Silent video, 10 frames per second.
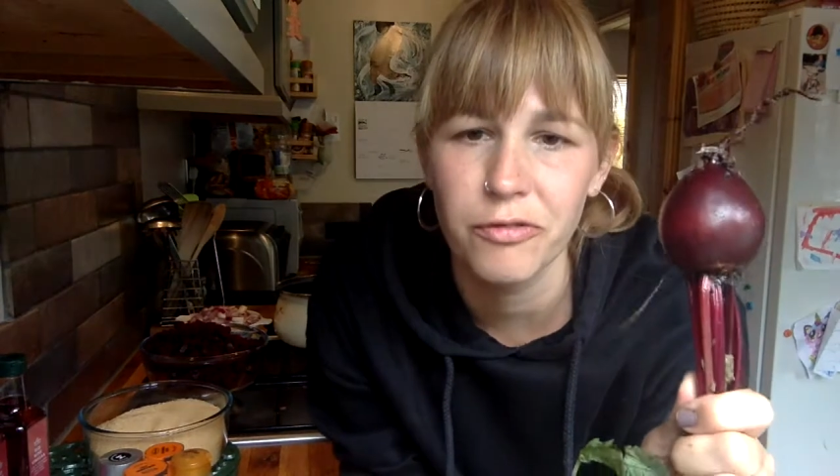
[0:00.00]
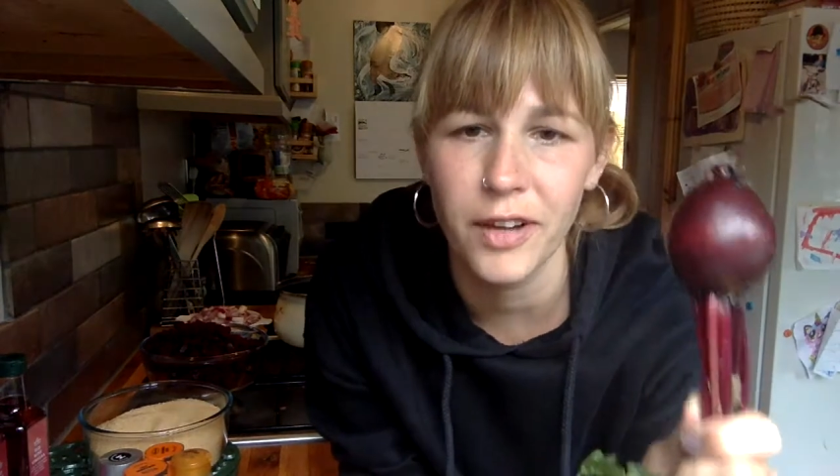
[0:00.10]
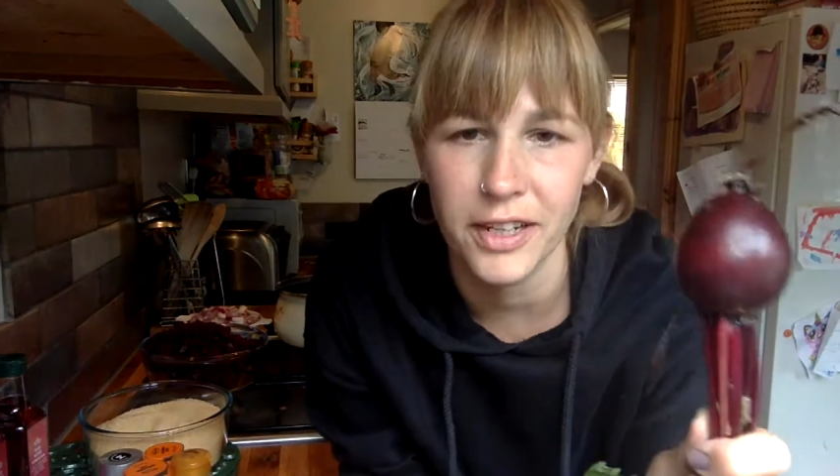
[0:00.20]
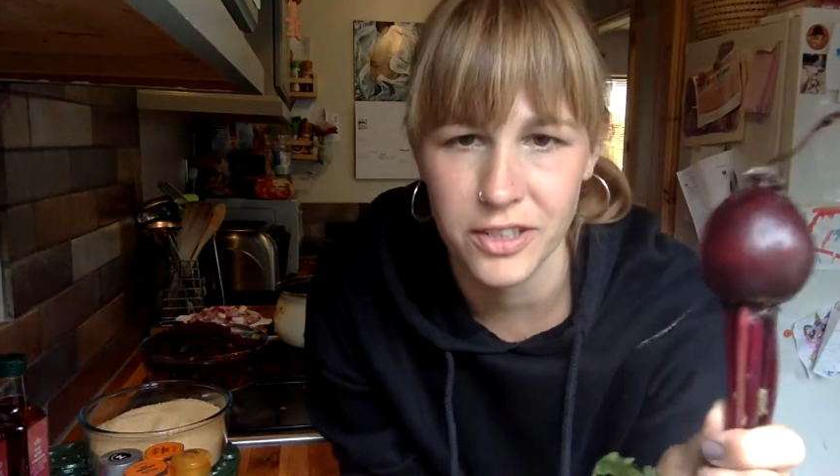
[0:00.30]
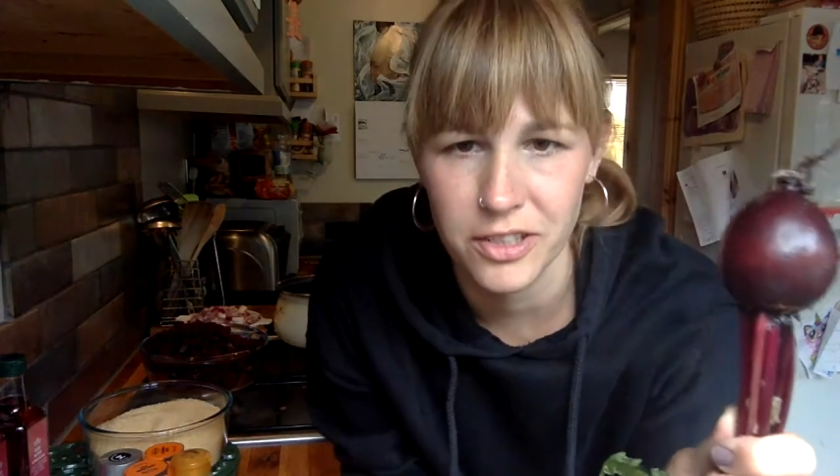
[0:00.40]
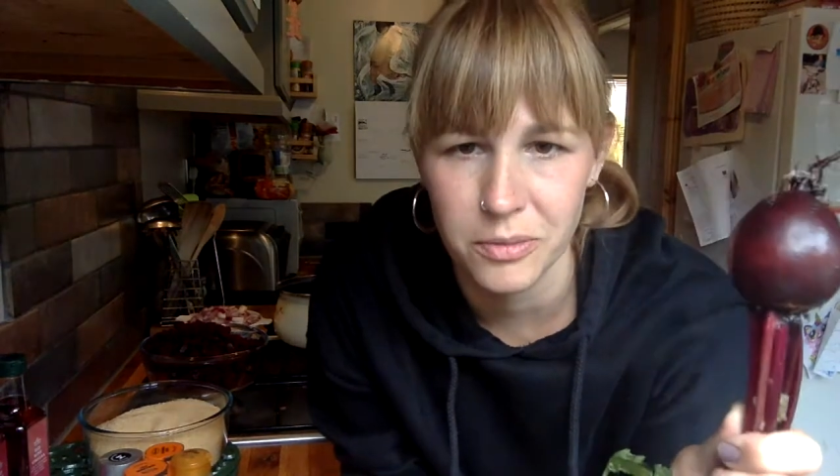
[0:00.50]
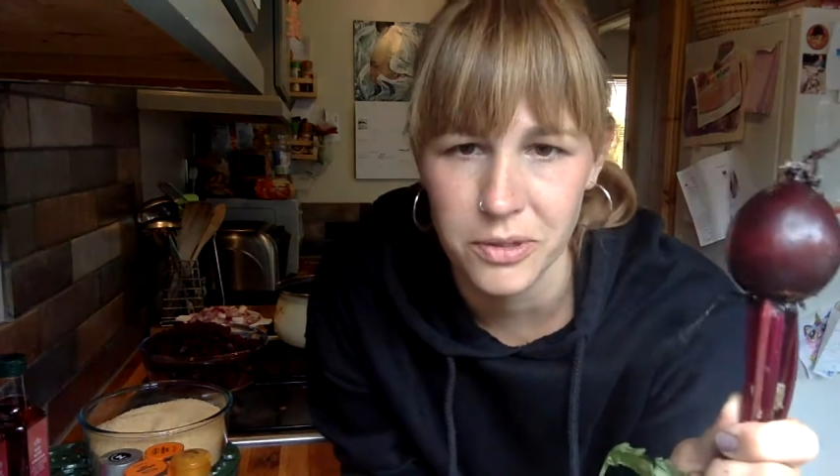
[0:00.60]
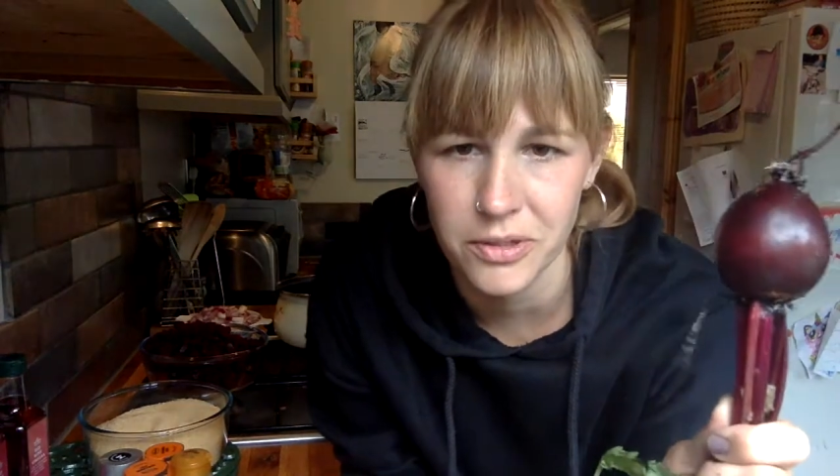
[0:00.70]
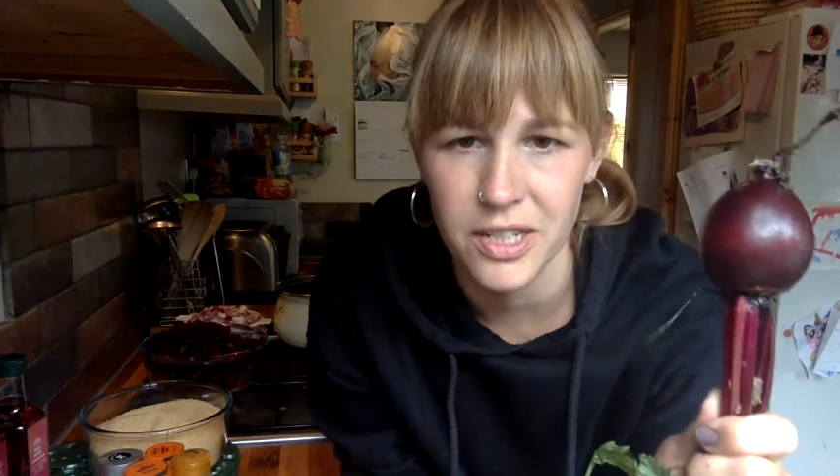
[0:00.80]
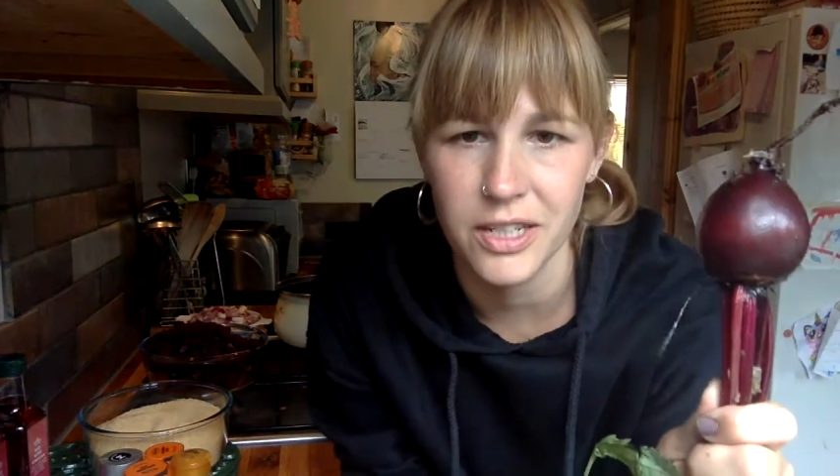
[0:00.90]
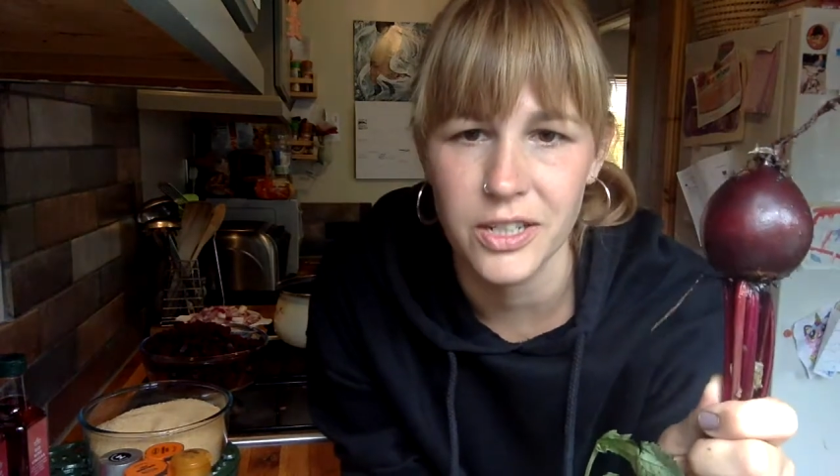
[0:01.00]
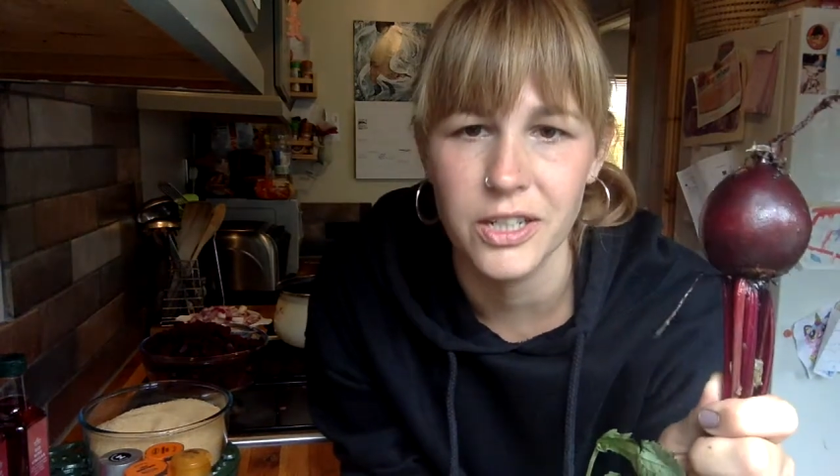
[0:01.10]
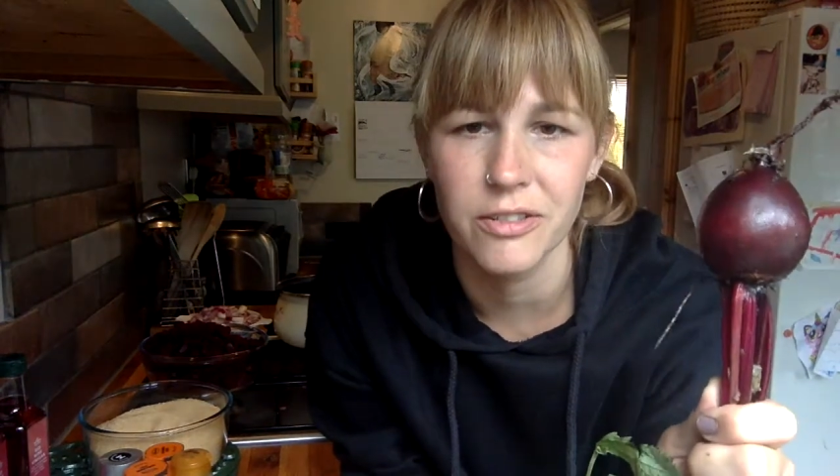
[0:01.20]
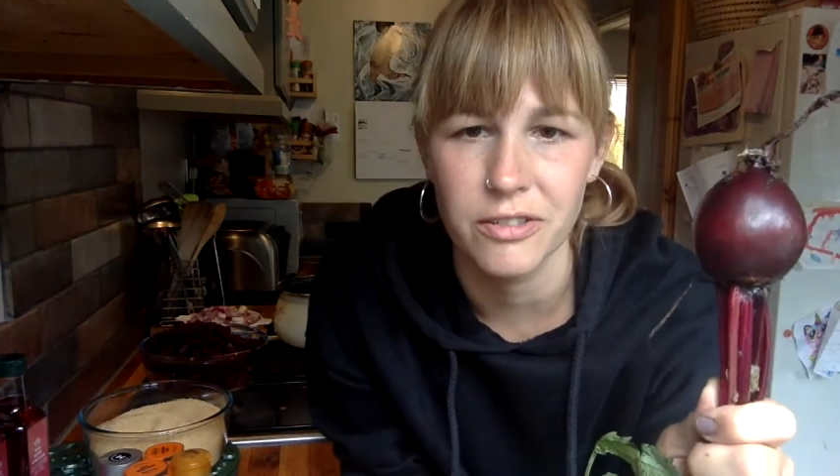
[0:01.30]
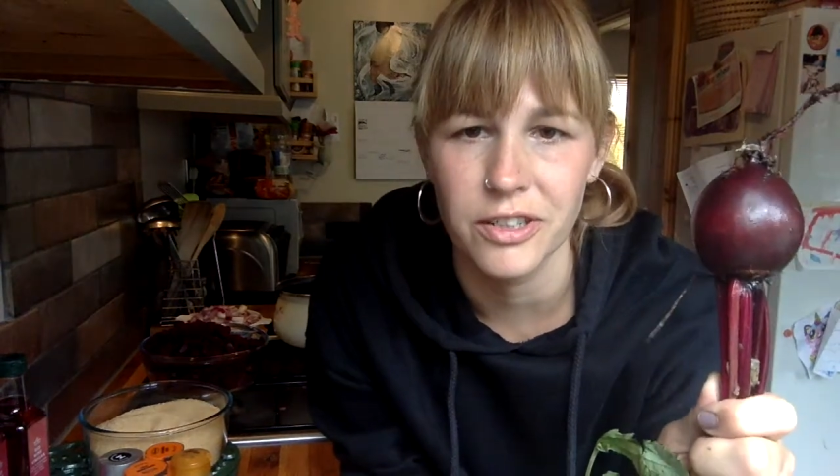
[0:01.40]
vegetables that you
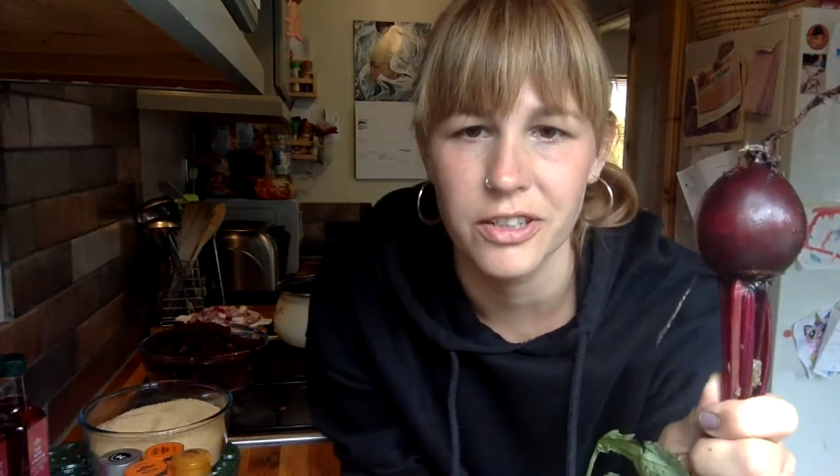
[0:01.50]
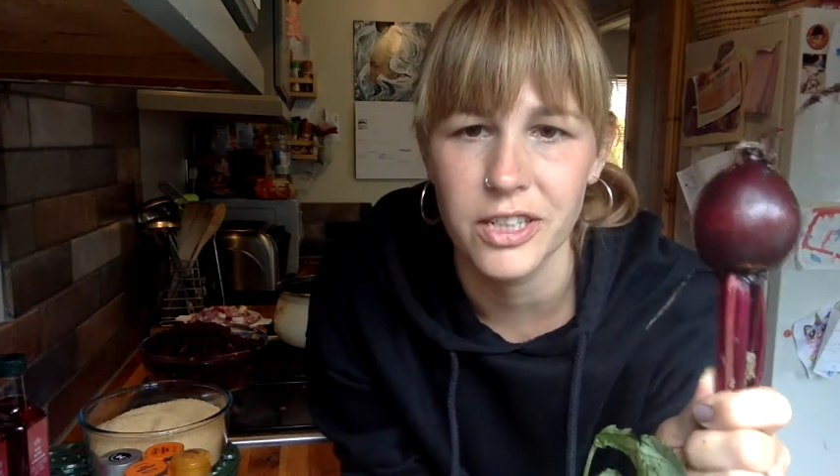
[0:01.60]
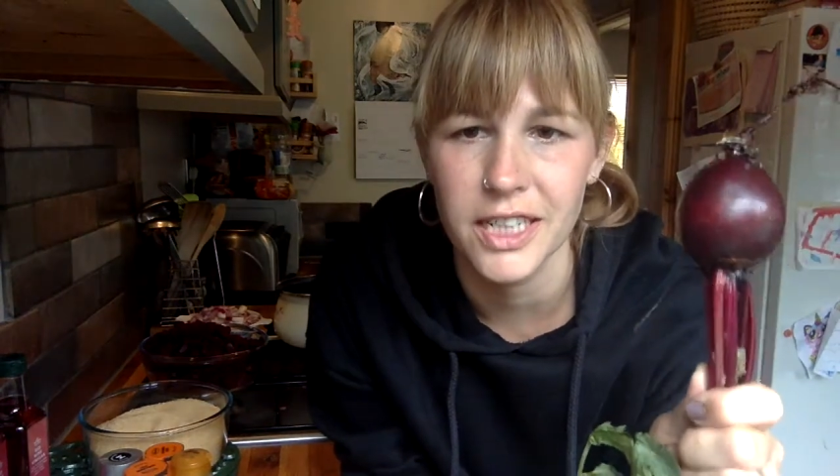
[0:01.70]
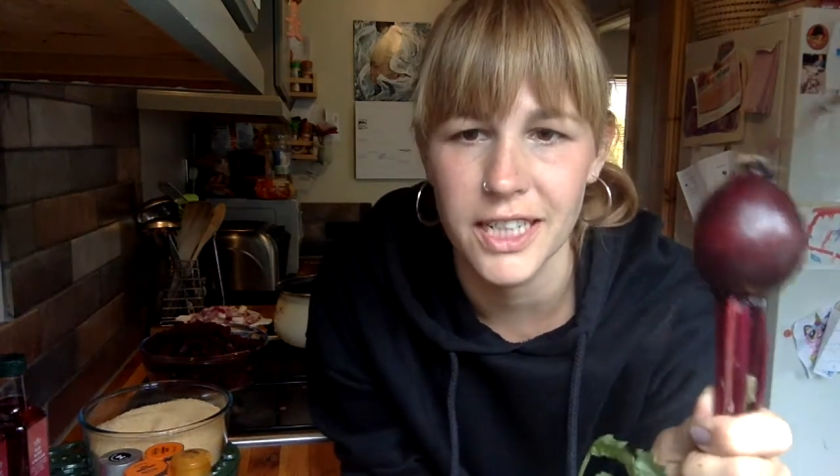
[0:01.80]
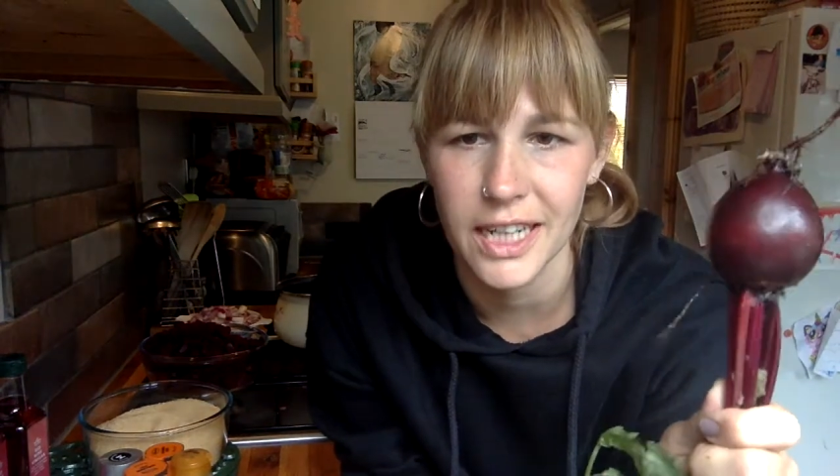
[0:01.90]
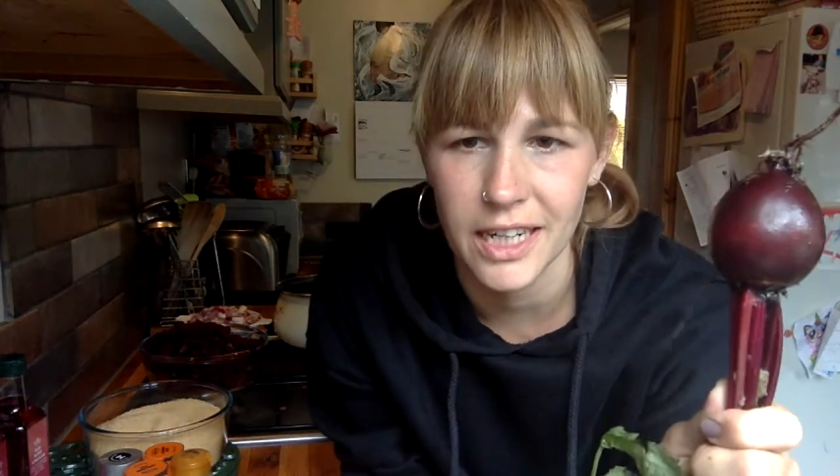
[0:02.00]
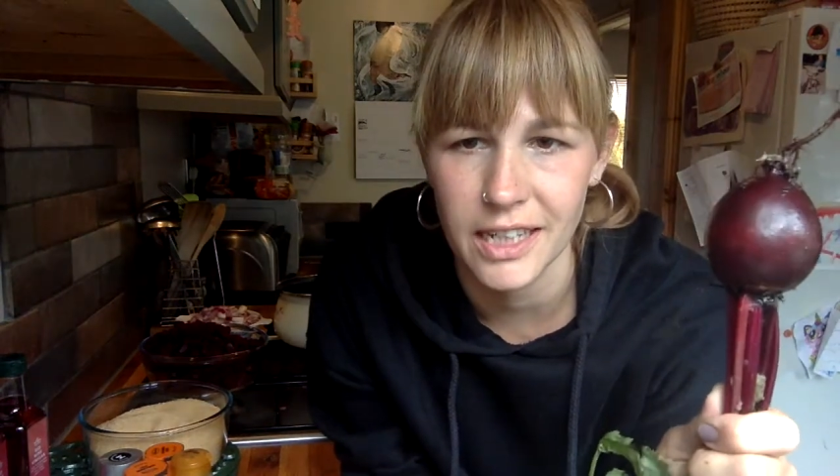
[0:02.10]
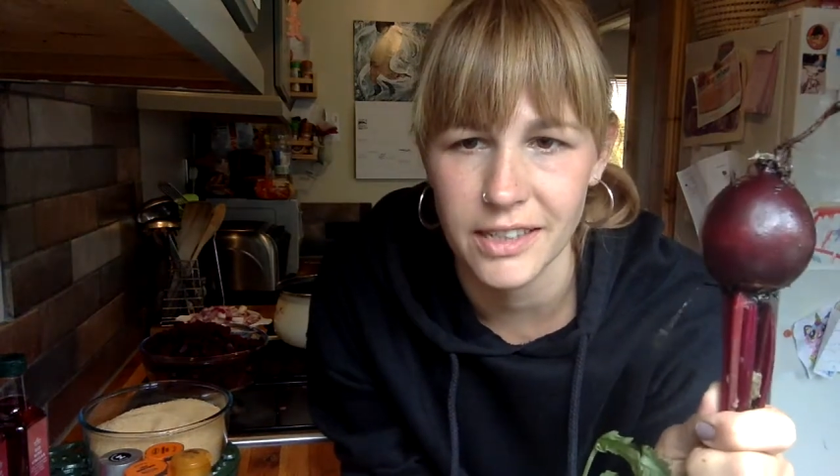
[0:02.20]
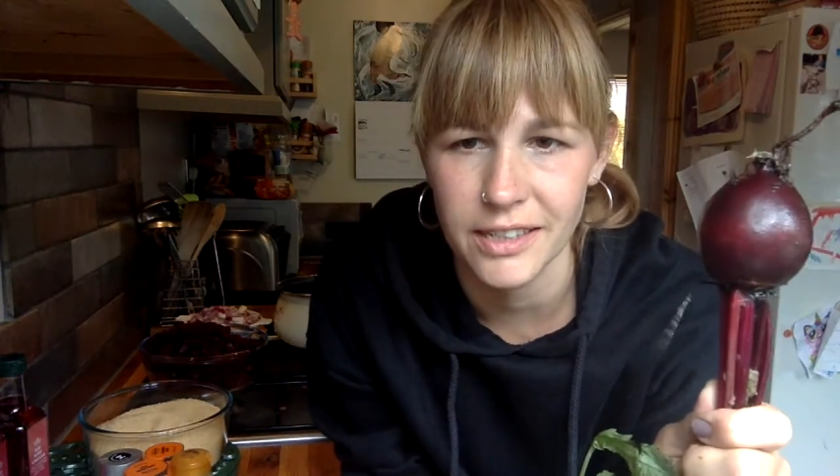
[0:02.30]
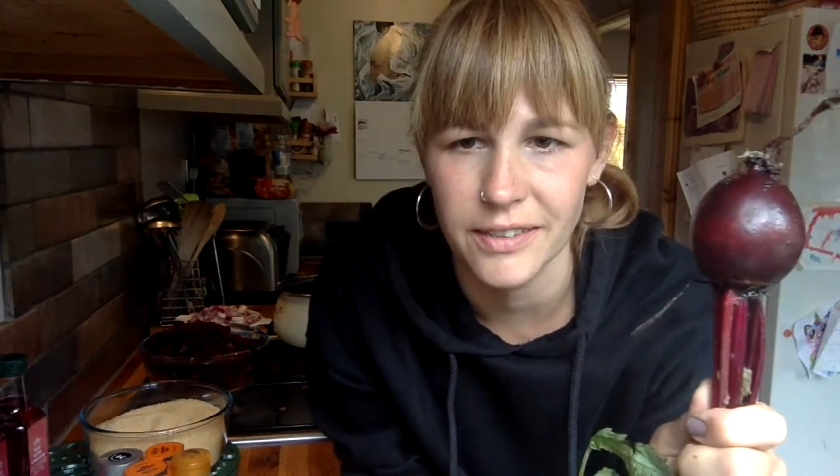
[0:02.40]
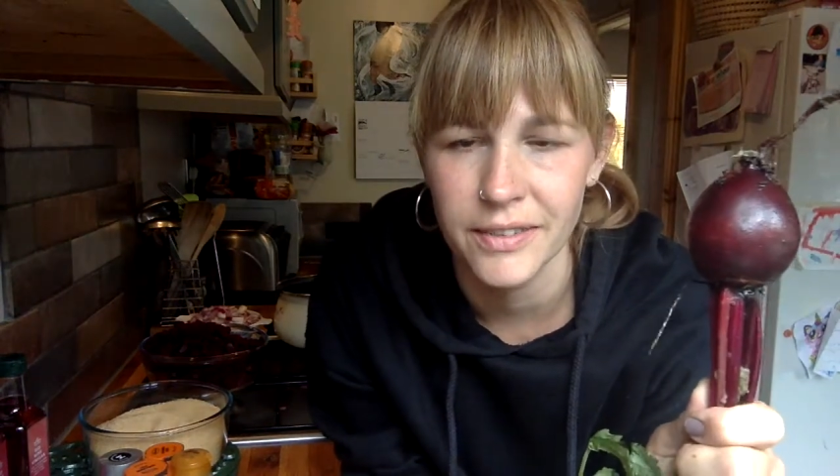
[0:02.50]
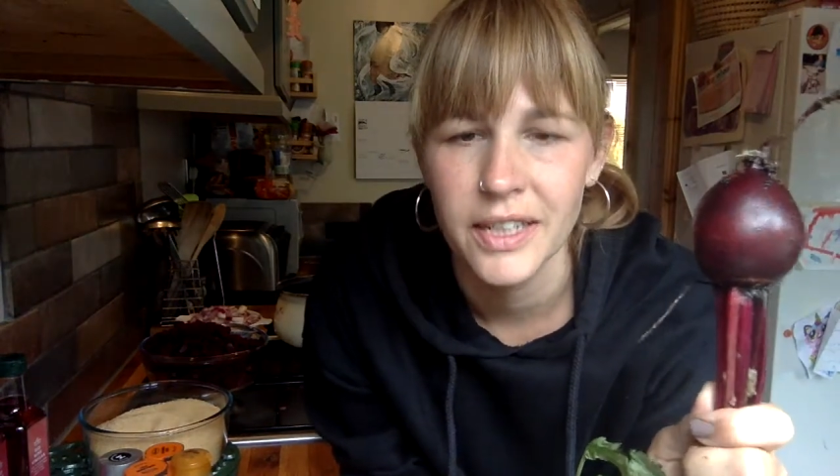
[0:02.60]
can grow in your garden.